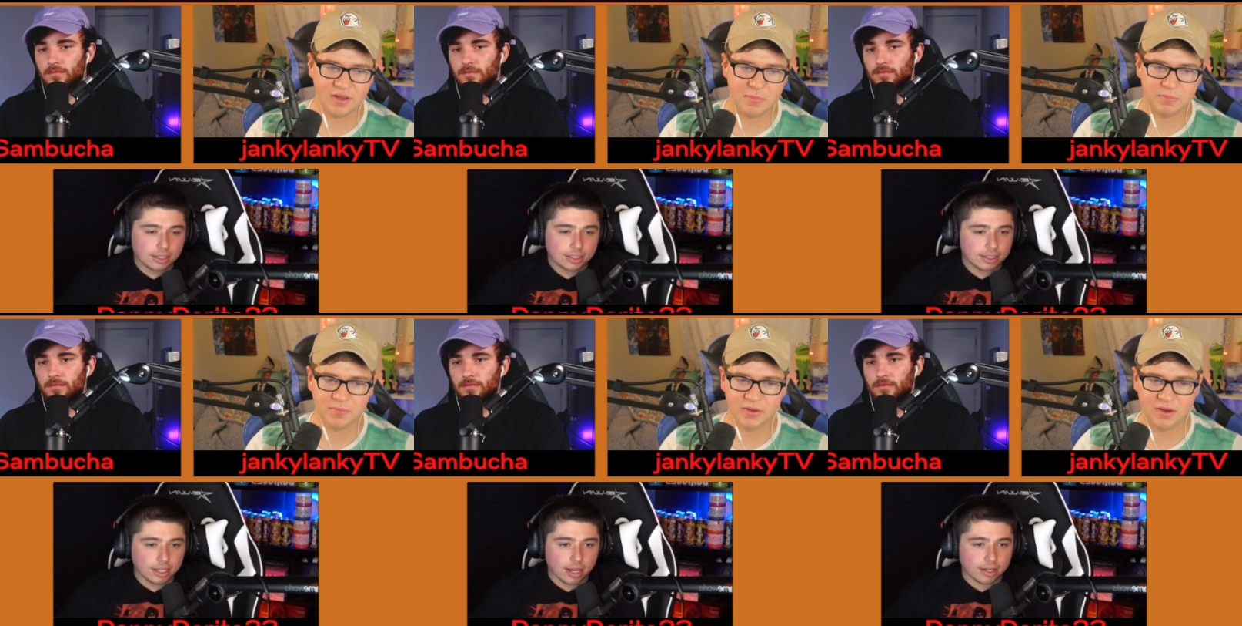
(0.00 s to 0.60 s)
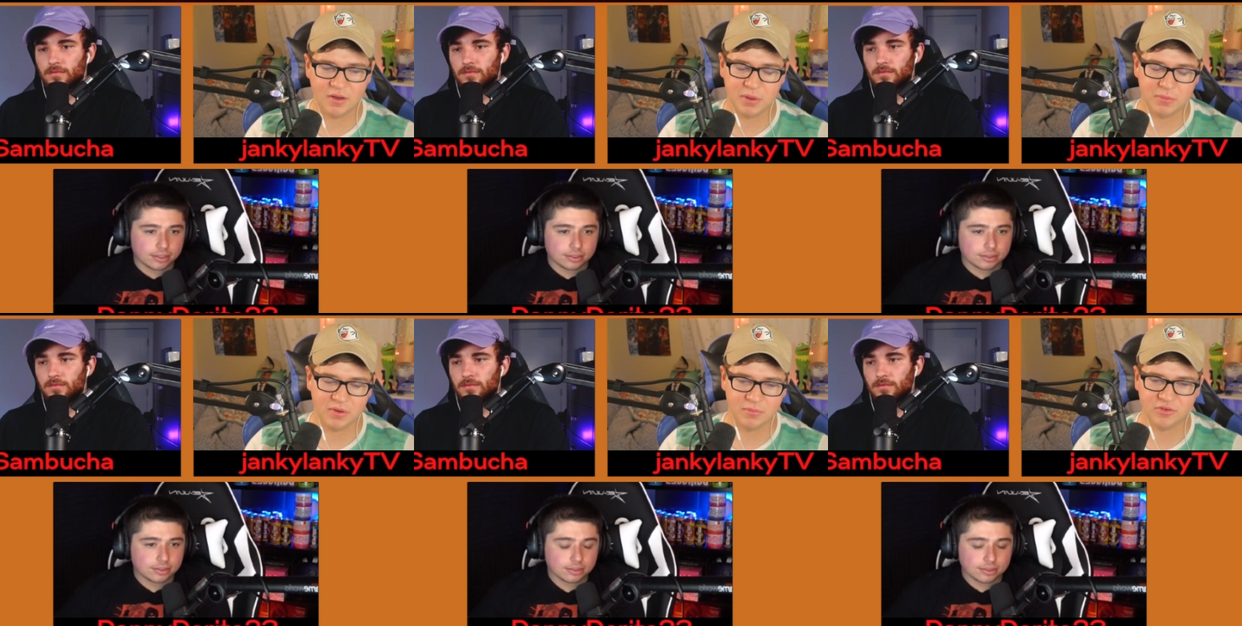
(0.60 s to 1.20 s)
Speaker 1: type, yeah, like, you know,
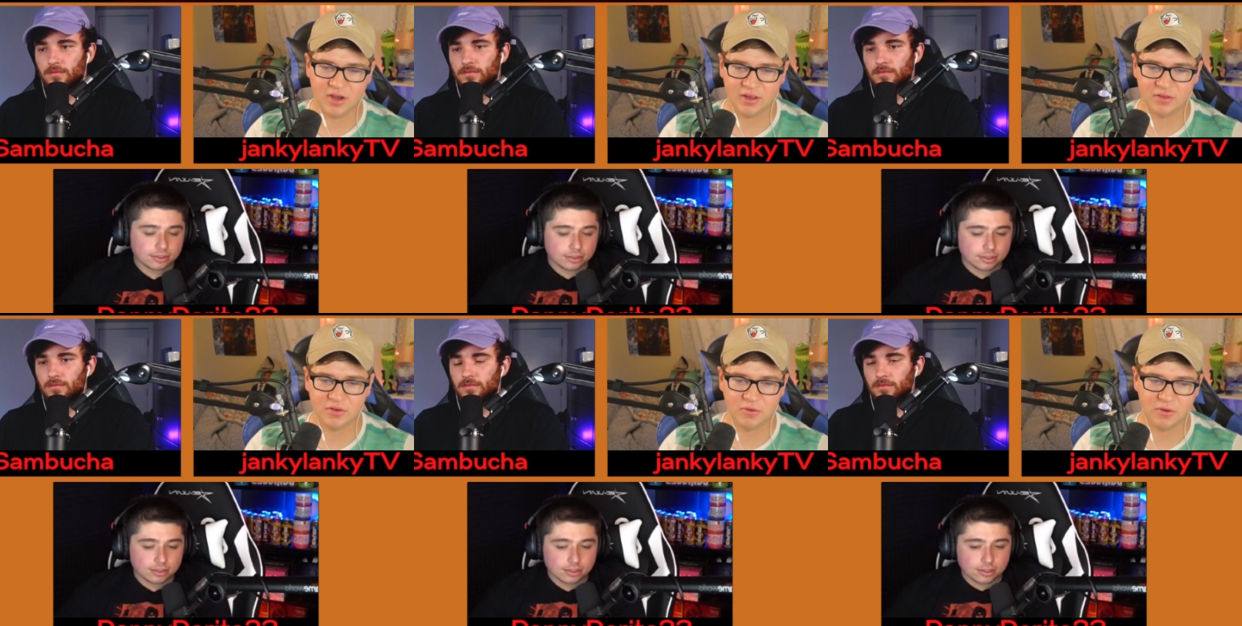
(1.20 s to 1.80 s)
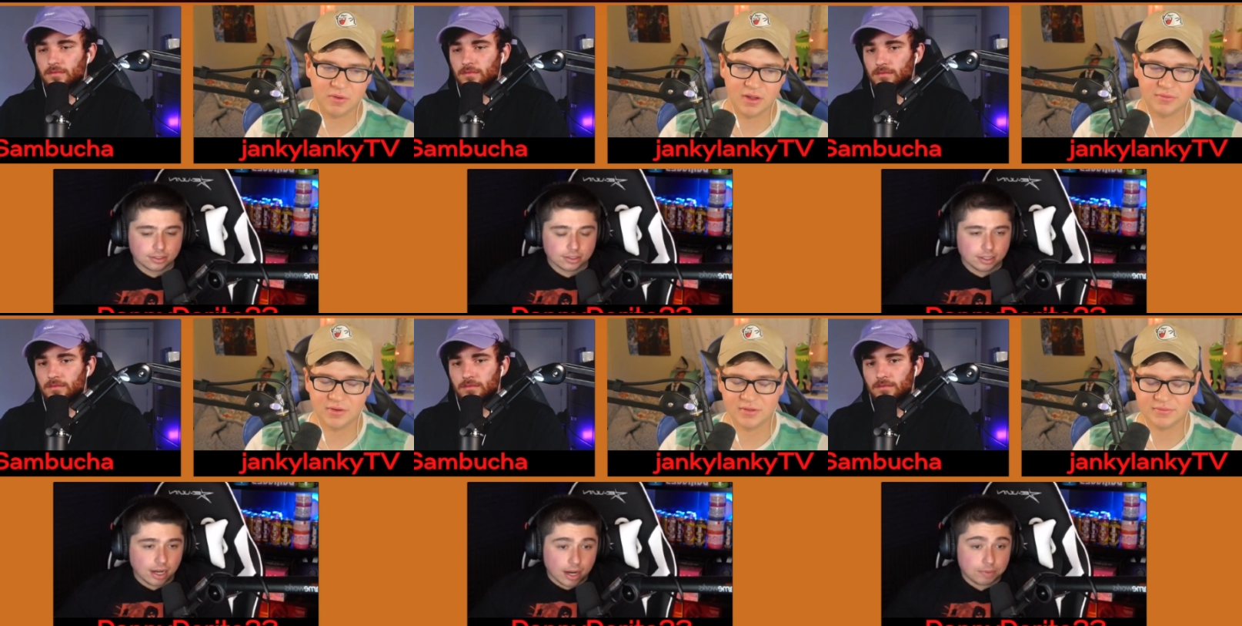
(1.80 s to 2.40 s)
people come checking the door or
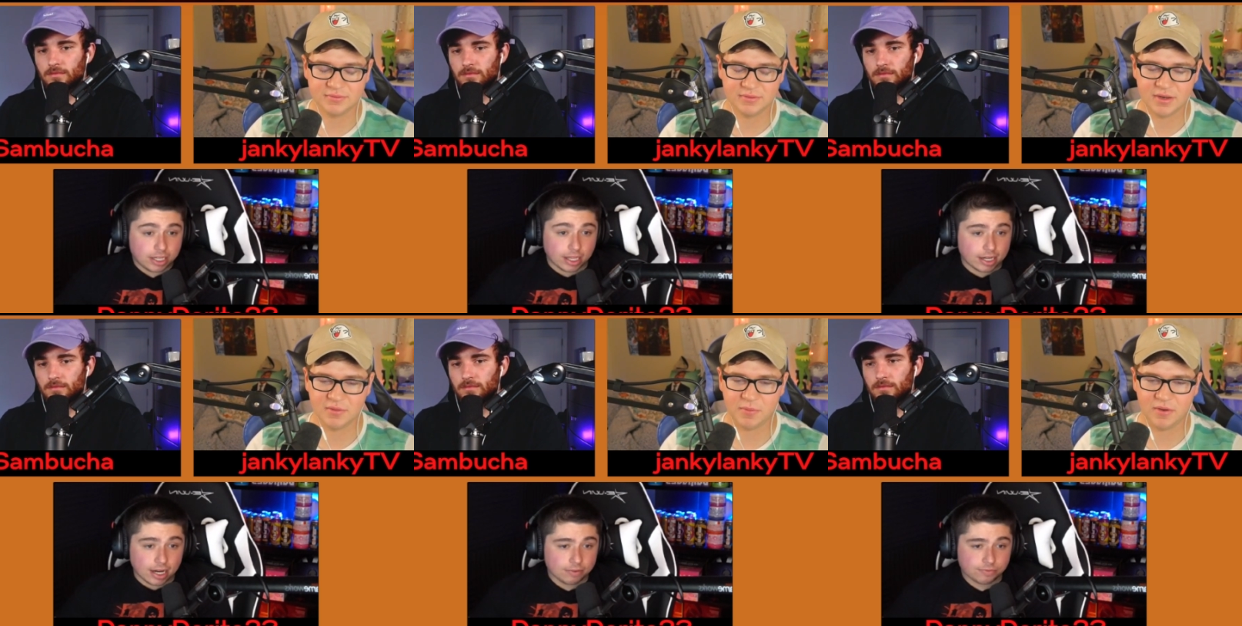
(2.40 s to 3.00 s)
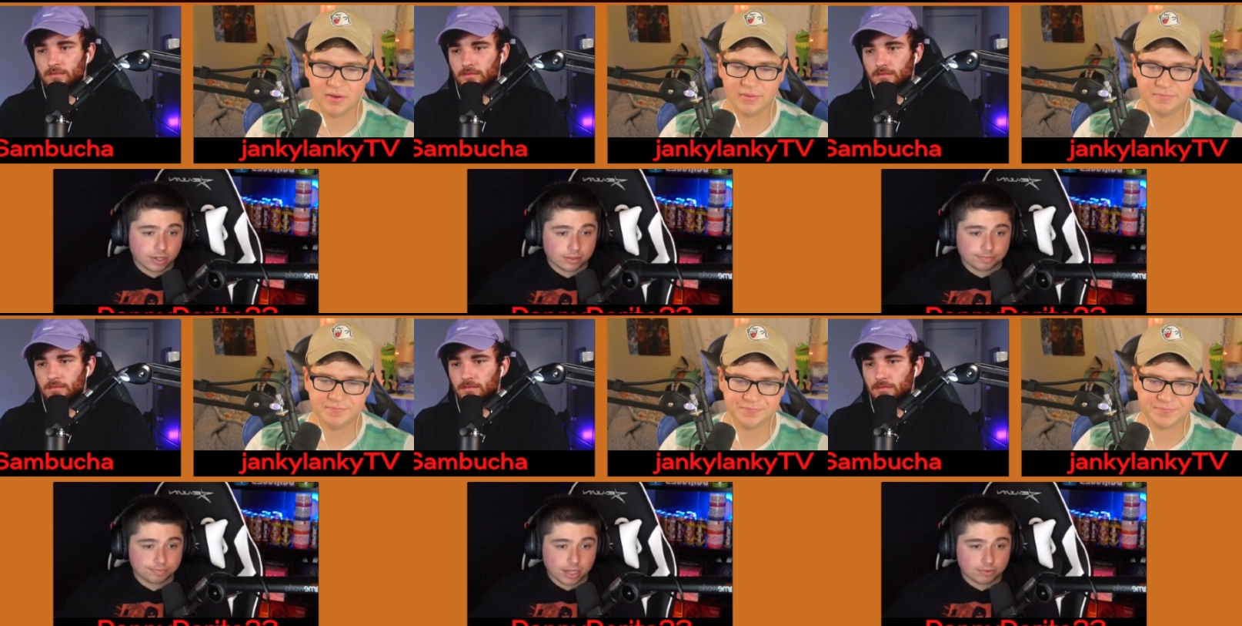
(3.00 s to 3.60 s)
whatever. I mean, like I've
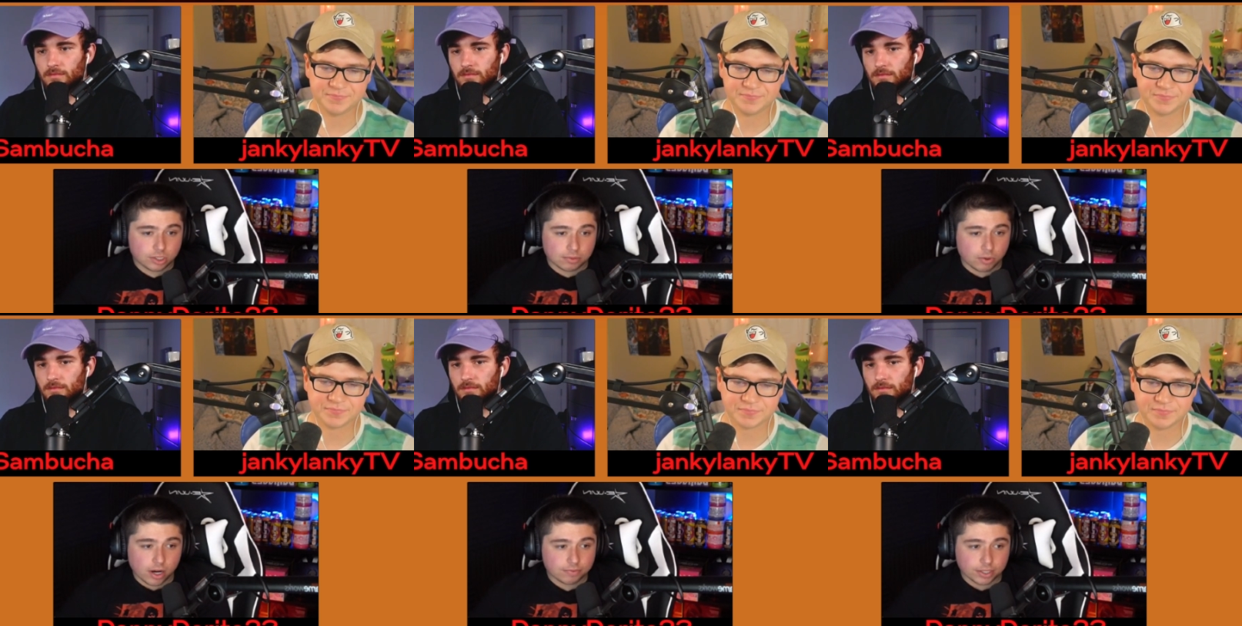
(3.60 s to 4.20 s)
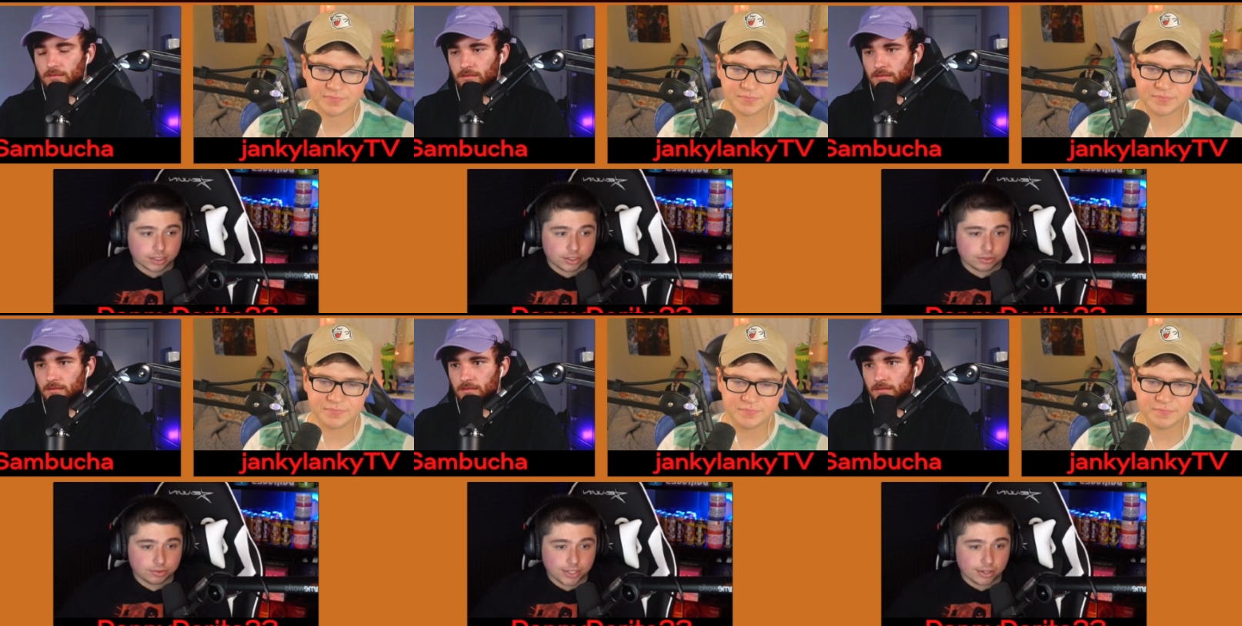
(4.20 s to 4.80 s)
Speaker 2: I've told my wife like you
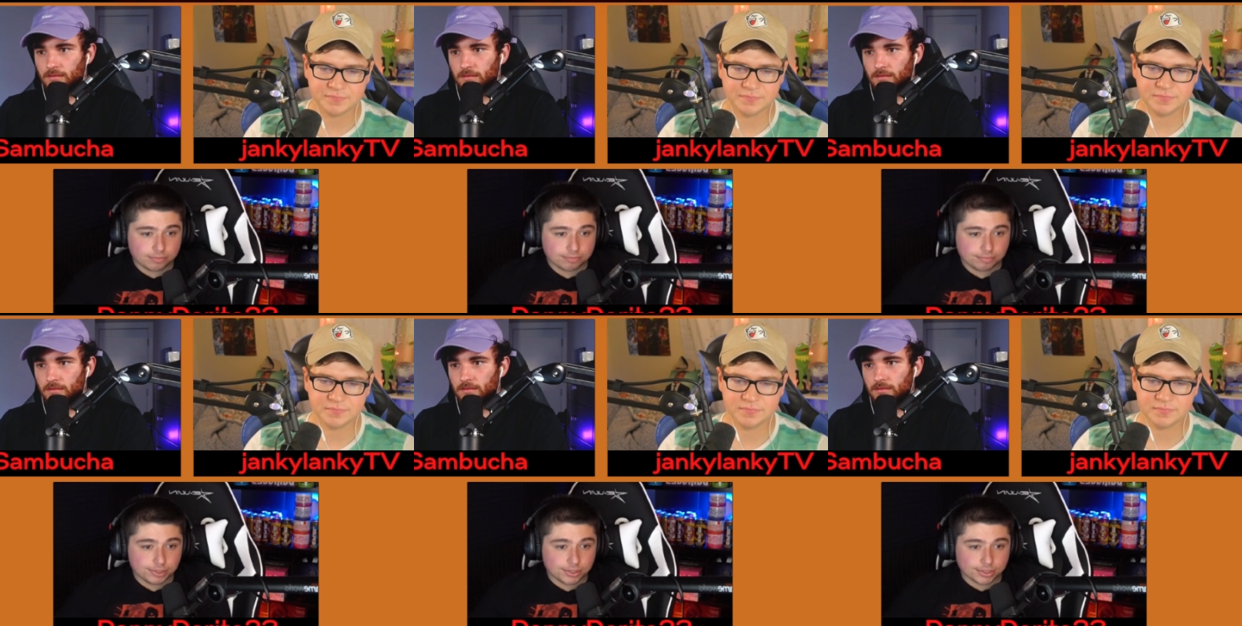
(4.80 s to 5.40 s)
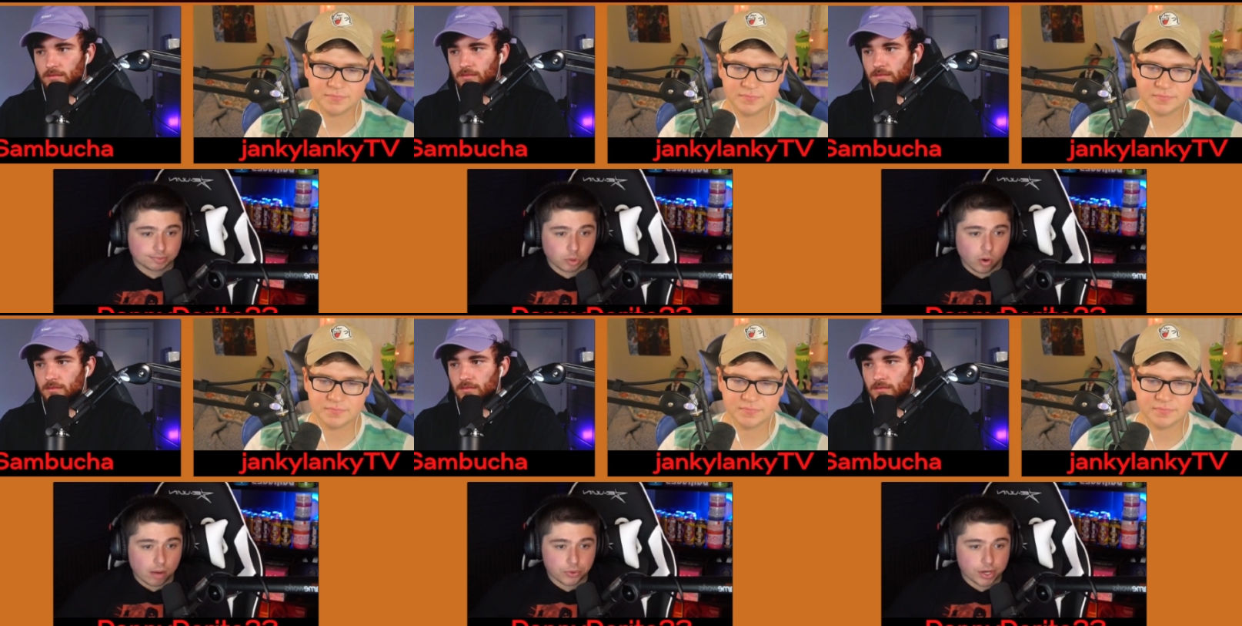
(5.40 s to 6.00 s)
you know you just
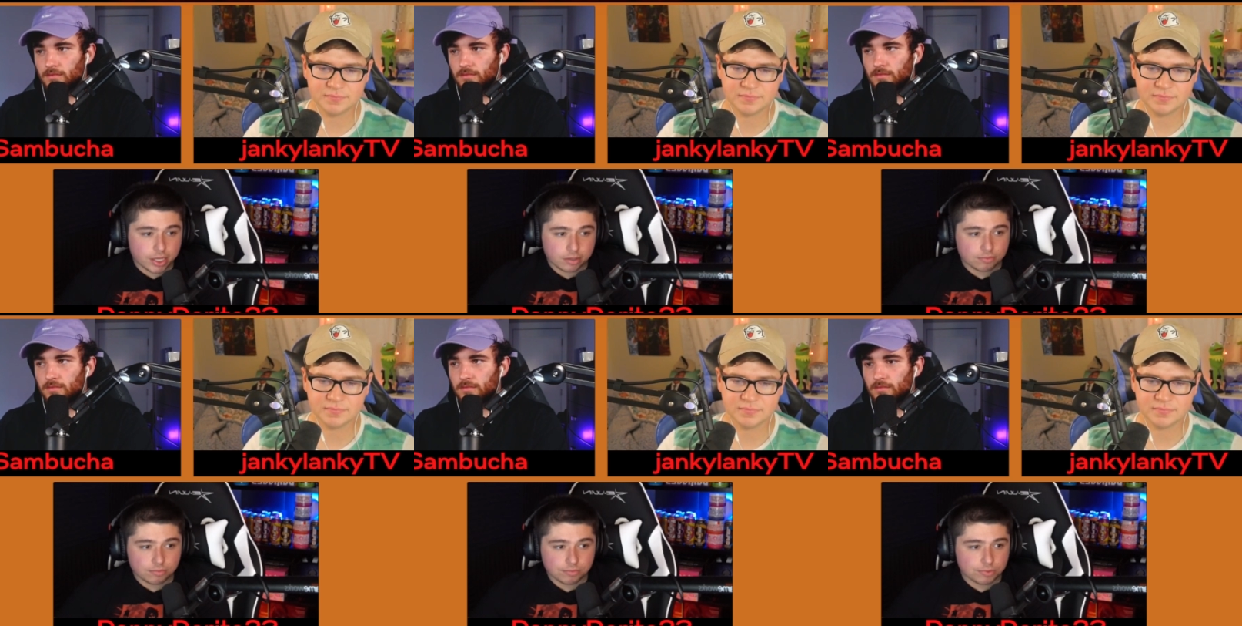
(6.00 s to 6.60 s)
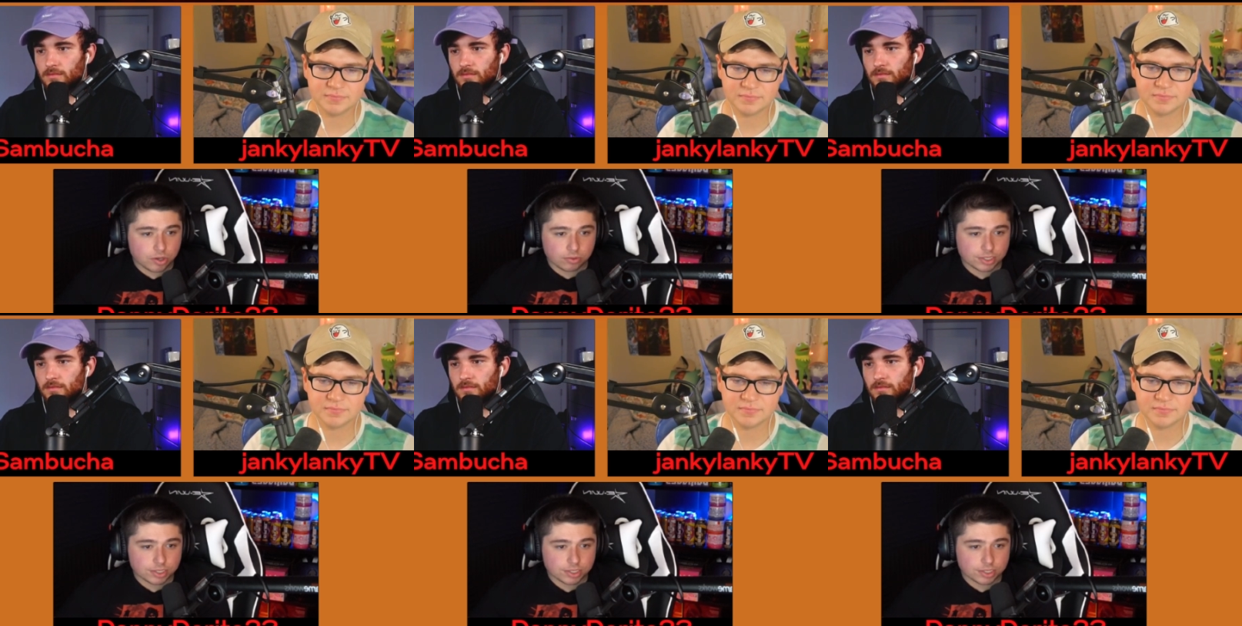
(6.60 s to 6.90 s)
cooperate, don't